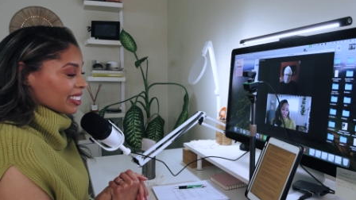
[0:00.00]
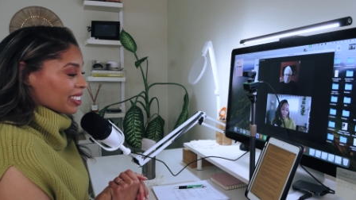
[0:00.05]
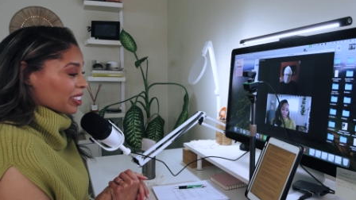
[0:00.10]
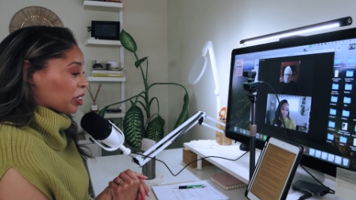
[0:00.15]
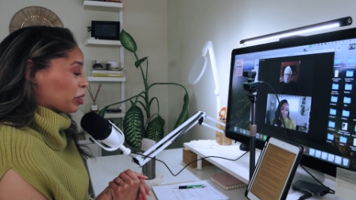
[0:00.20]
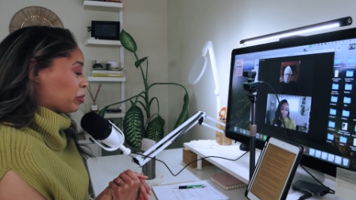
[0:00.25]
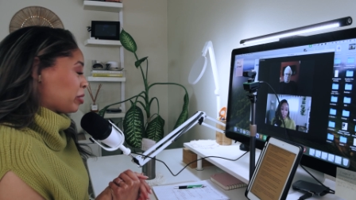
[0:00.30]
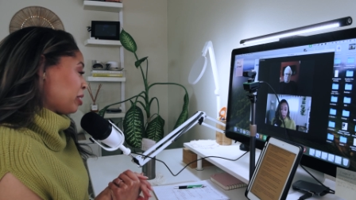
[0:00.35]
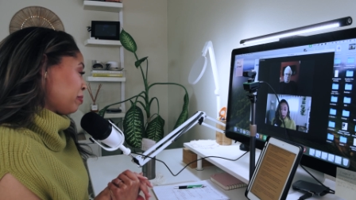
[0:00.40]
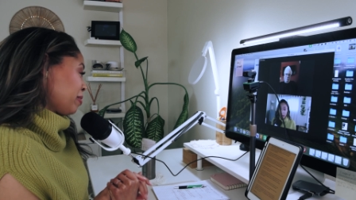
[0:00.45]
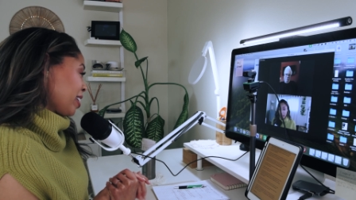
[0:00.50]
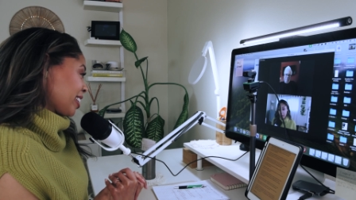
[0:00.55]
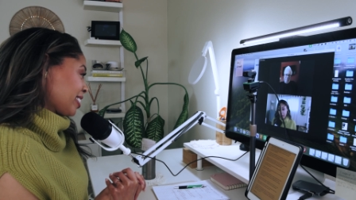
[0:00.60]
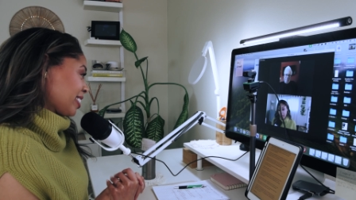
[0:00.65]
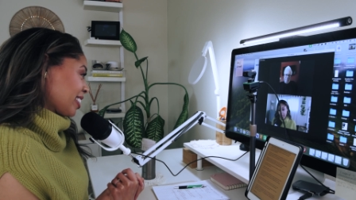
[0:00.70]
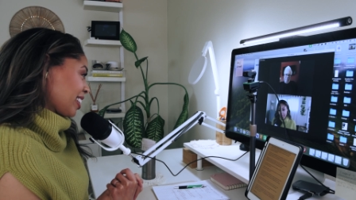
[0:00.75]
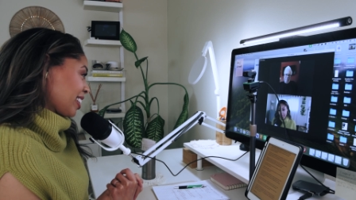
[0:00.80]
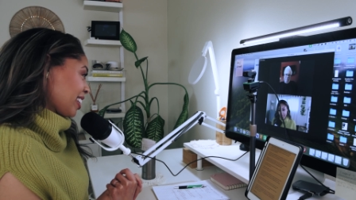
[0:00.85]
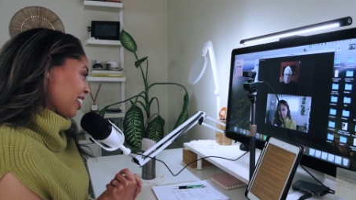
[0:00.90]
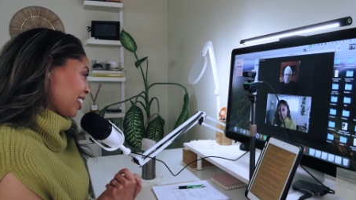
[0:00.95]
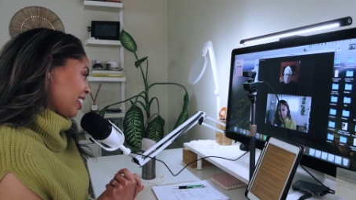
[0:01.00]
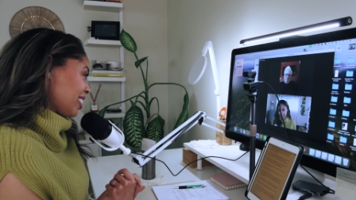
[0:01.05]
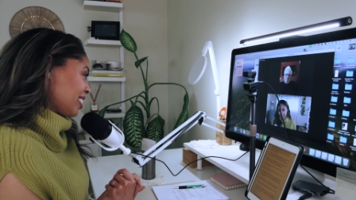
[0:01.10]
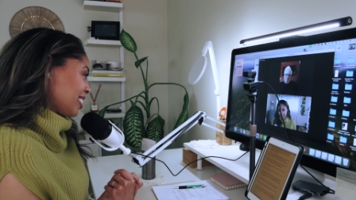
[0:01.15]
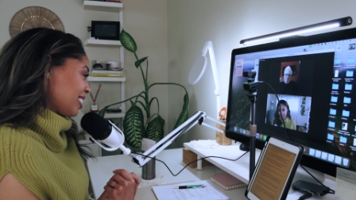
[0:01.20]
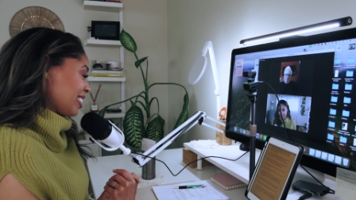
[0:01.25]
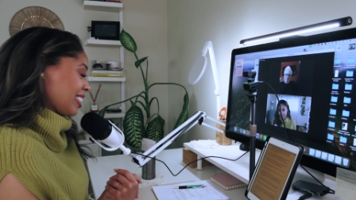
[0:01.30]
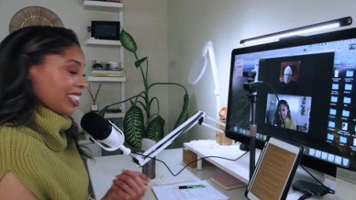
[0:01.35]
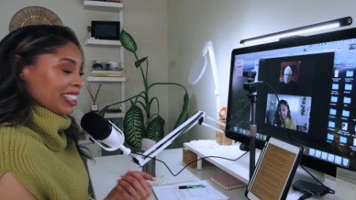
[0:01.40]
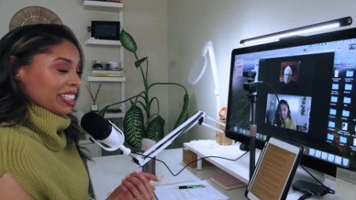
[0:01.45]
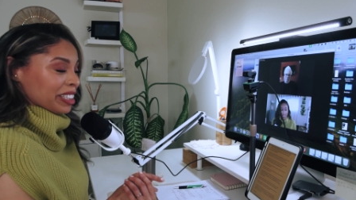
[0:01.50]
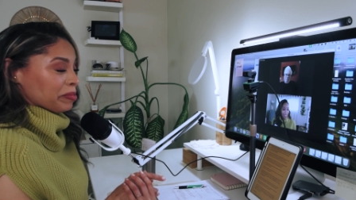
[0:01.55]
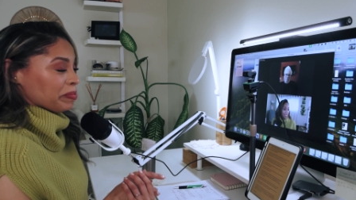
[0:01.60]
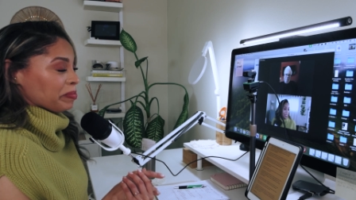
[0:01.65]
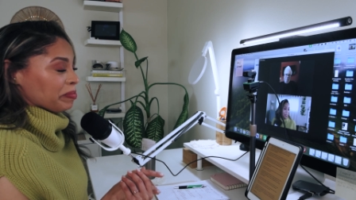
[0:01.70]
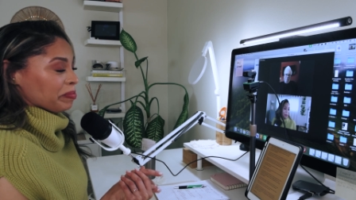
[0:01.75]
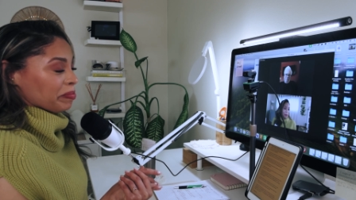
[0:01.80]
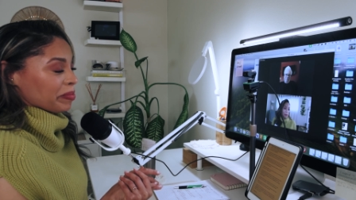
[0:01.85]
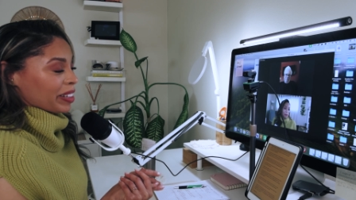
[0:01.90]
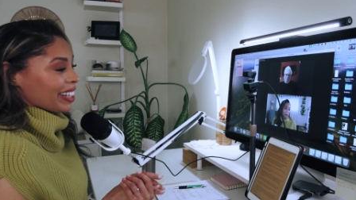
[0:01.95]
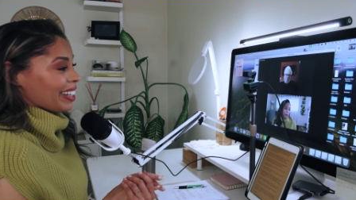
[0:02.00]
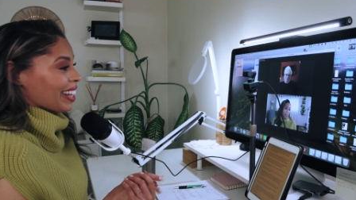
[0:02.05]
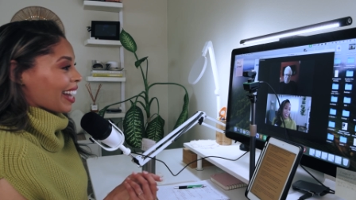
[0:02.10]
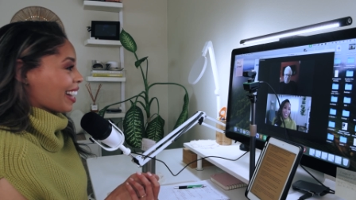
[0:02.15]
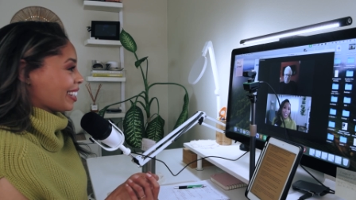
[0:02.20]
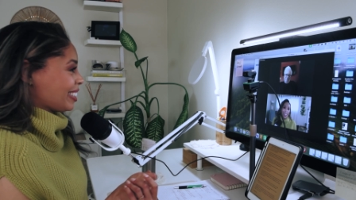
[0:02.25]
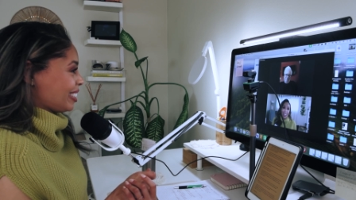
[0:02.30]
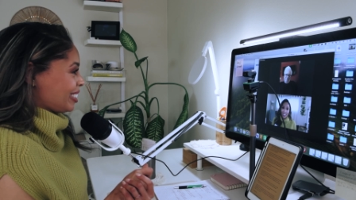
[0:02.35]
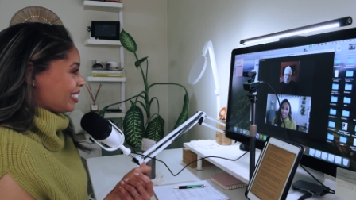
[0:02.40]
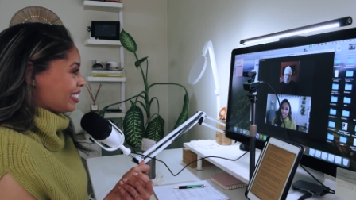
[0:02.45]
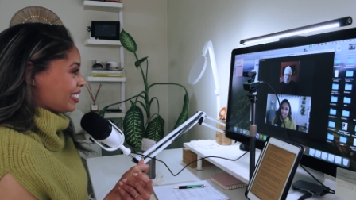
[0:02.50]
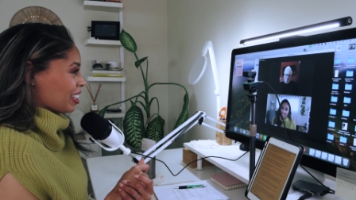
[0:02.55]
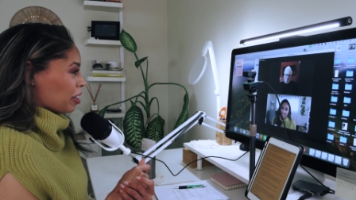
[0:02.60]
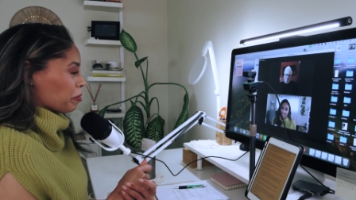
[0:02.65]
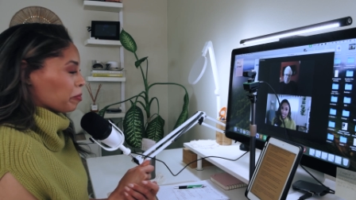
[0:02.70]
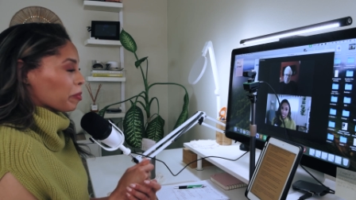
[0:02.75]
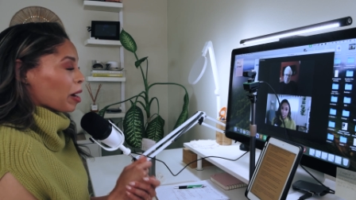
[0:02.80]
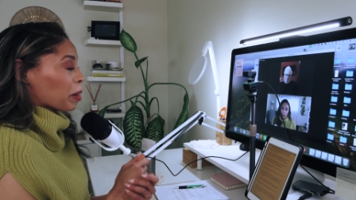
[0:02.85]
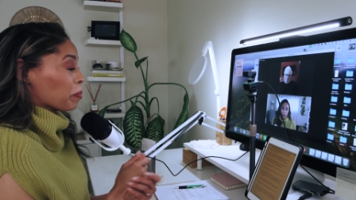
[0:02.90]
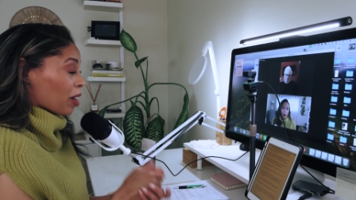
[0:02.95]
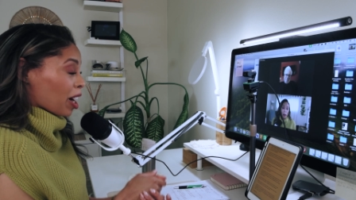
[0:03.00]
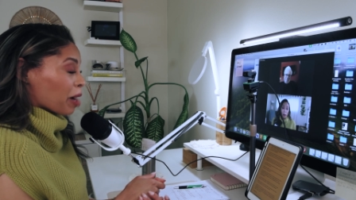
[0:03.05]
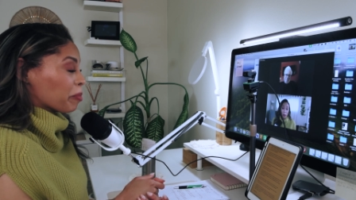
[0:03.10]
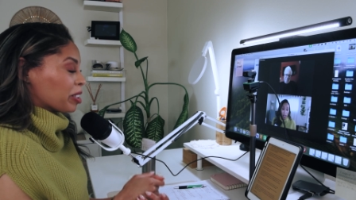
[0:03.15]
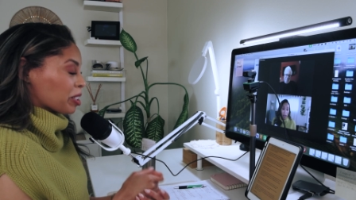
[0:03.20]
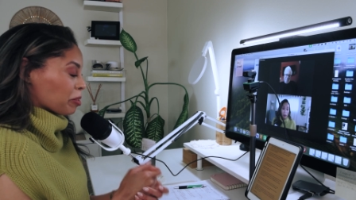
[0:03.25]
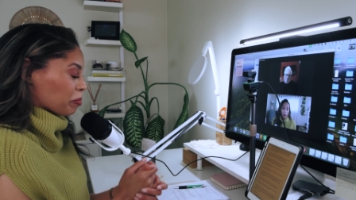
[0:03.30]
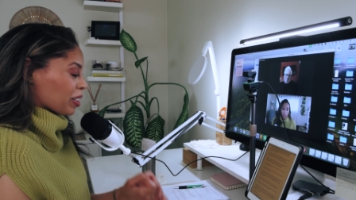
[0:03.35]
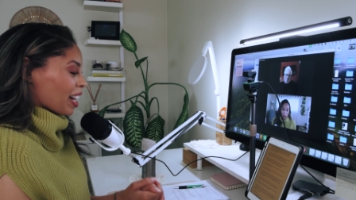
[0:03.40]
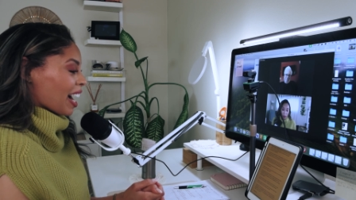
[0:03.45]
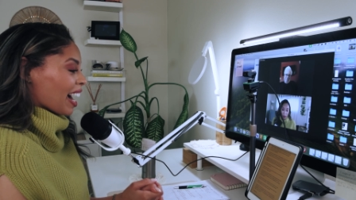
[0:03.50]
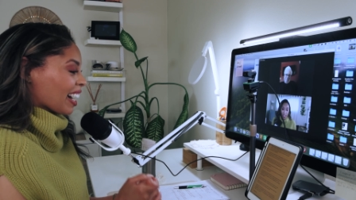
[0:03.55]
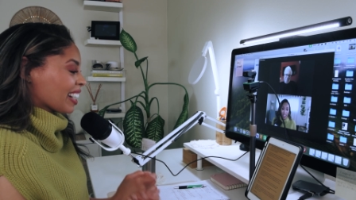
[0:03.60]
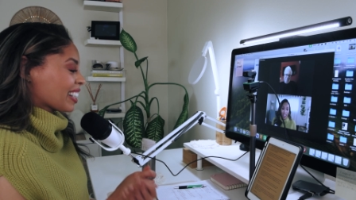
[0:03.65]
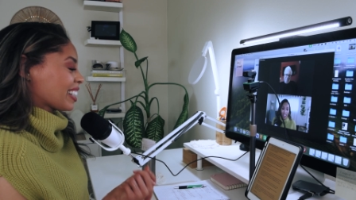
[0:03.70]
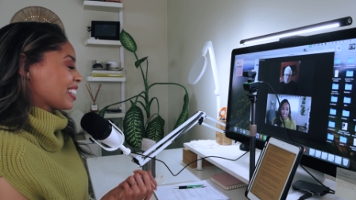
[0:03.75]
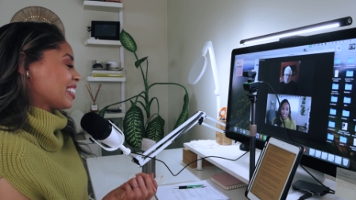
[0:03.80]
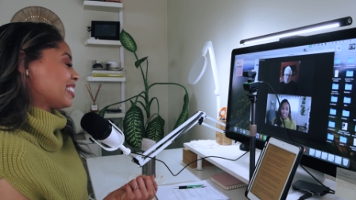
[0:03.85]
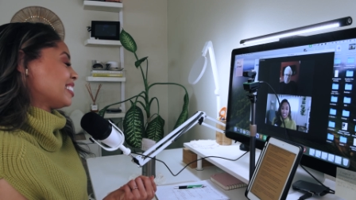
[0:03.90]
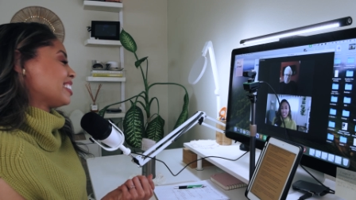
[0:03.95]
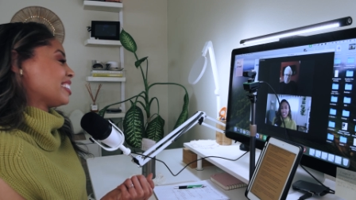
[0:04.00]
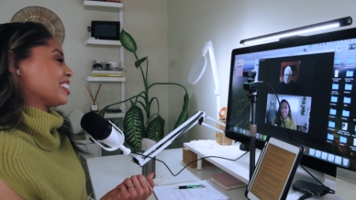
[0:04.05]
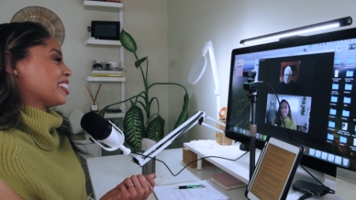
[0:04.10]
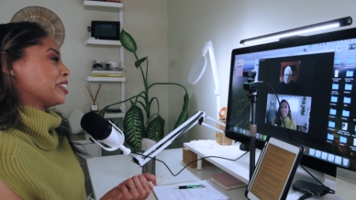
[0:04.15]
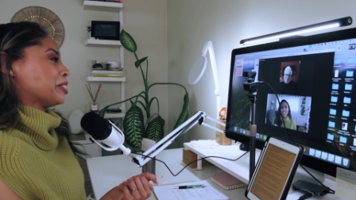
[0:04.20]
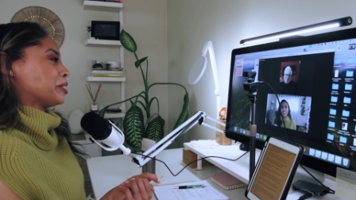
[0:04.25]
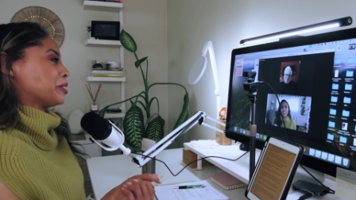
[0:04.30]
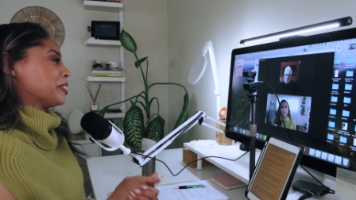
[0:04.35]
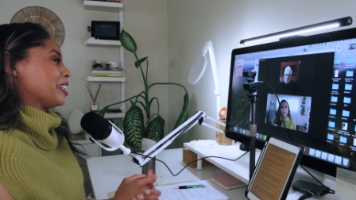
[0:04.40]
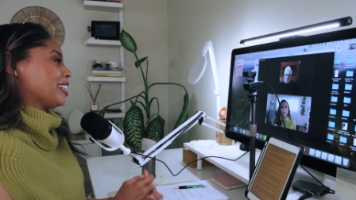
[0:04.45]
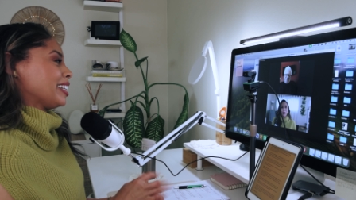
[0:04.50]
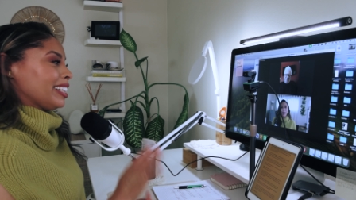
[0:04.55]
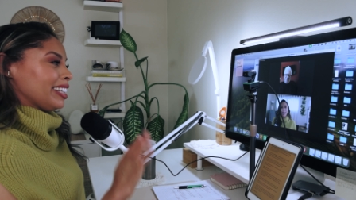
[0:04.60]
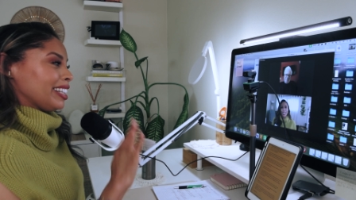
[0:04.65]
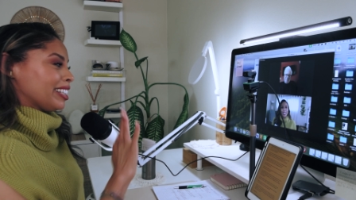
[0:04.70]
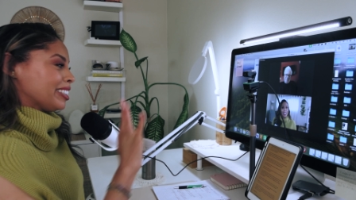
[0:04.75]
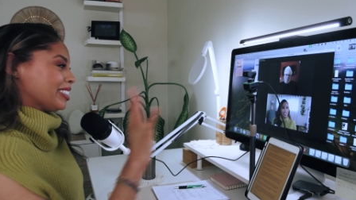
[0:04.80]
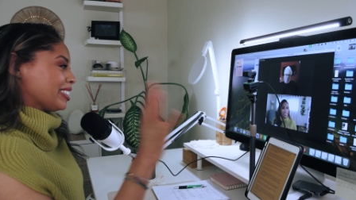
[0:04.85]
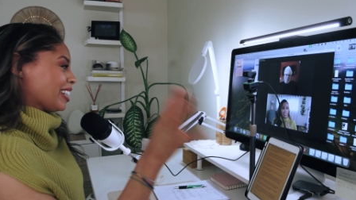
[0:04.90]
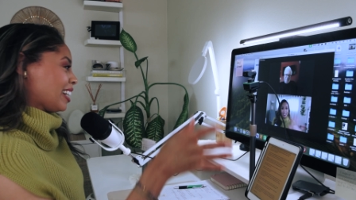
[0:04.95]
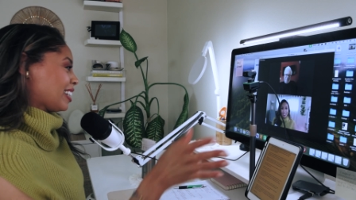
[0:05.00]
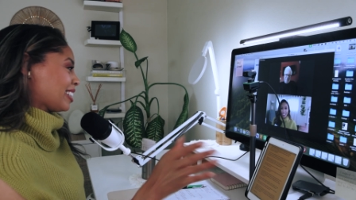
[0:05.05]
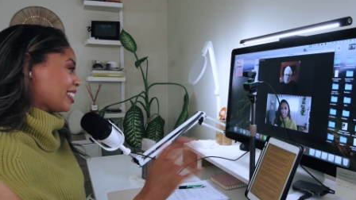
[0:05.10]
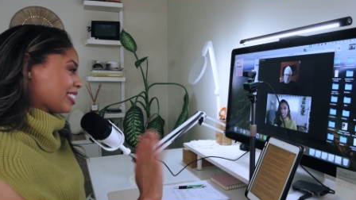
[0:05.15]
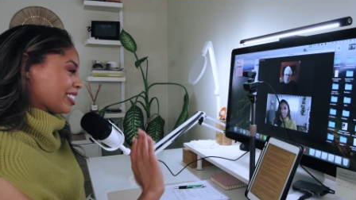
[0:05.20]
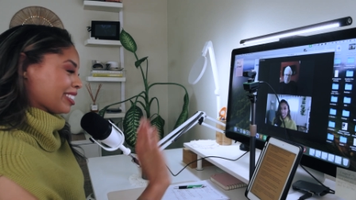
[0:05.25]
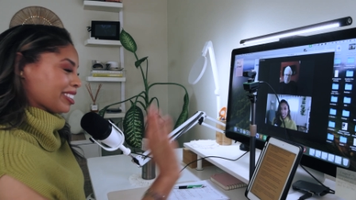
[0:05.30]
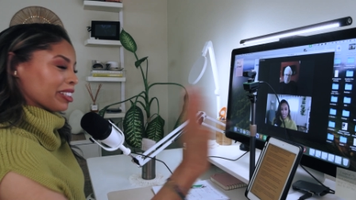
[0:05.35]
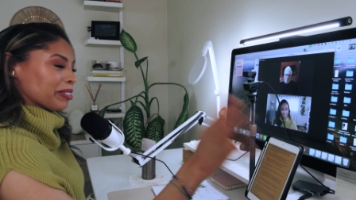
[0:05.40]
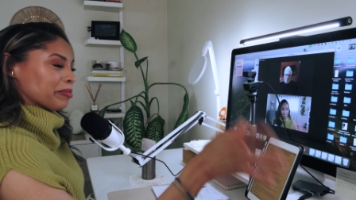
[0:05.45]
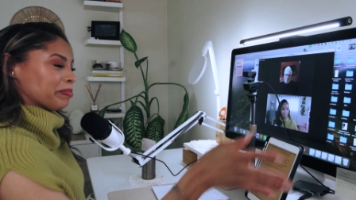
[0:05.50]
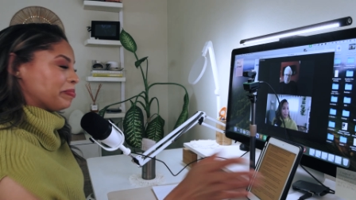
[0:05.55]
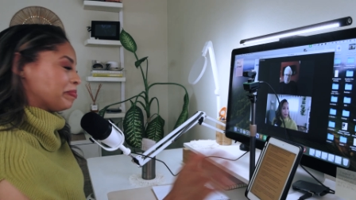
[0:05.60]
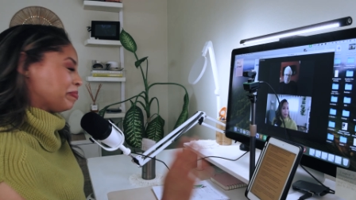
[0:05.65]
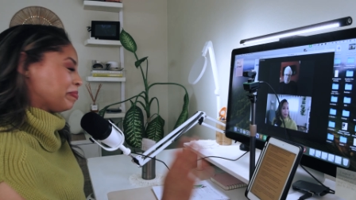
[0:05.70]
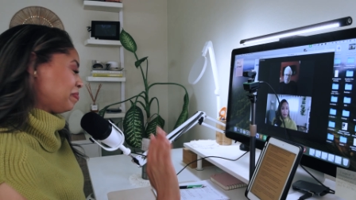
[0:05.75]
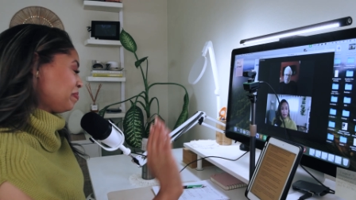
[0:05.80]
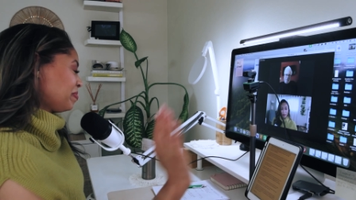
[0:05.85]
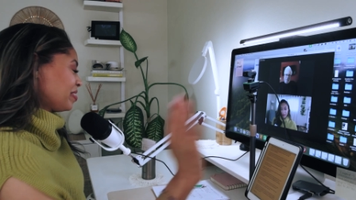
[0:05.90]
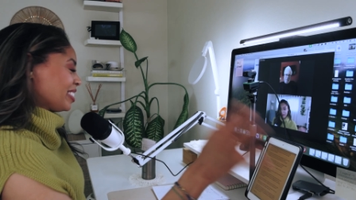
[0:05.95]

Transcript: Cuban, and Mexican, and then my mom is Black, and then there's like some